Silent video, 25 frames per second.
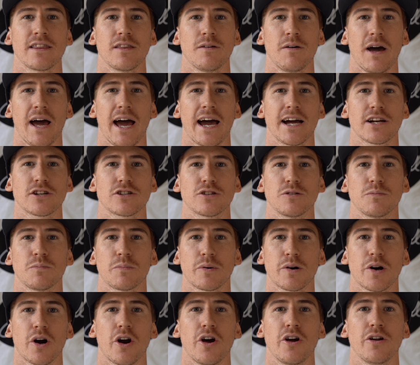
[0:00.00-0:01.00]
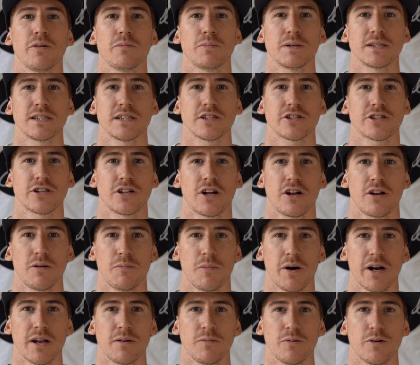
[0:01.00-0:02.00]
the actual prone position on a
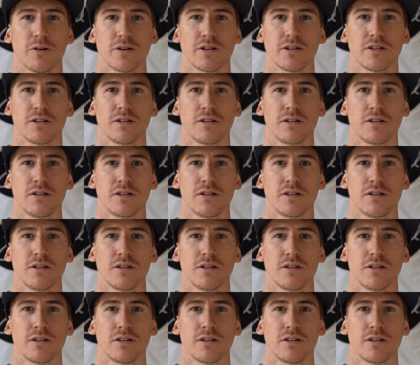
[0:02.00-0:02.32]
bodyboard.